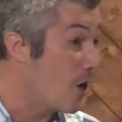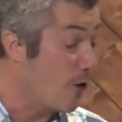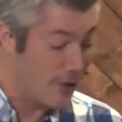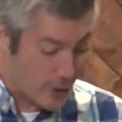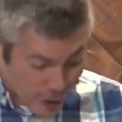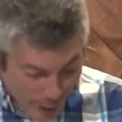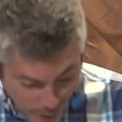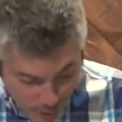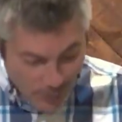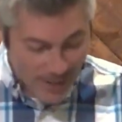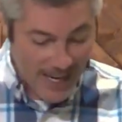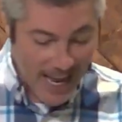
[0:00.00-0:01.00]
the
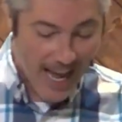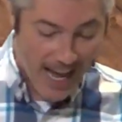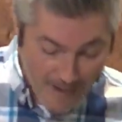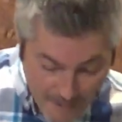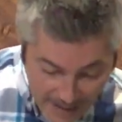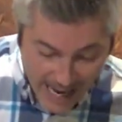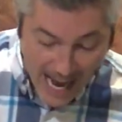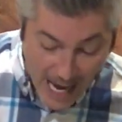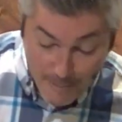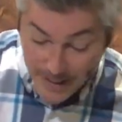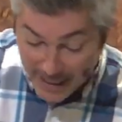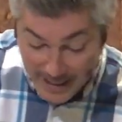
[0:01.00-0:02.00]
children of God
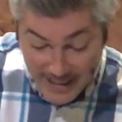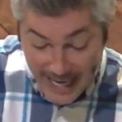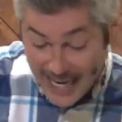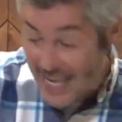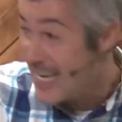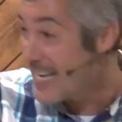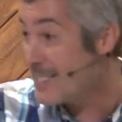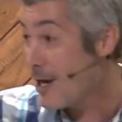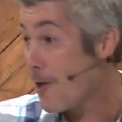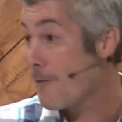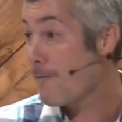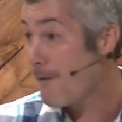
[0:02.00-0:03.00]
because he is
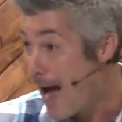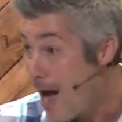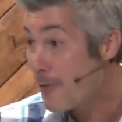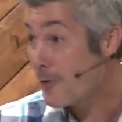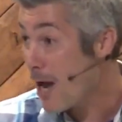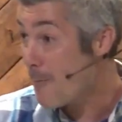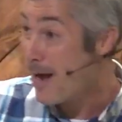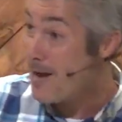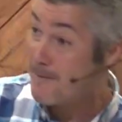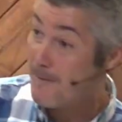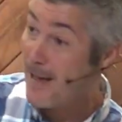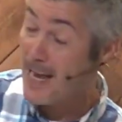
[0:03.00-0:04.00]
our Father now by
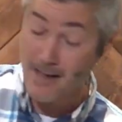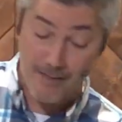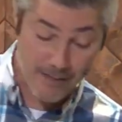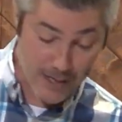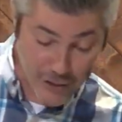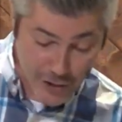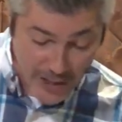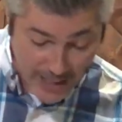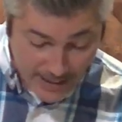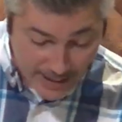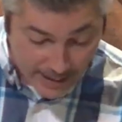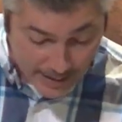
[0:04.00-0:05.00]
faith in
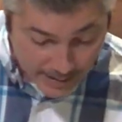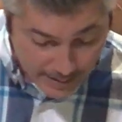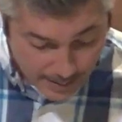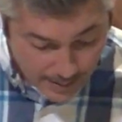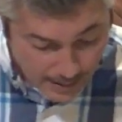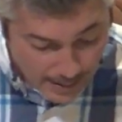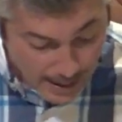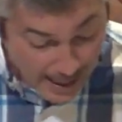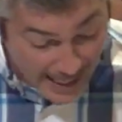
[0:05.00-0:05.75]
Jesus. He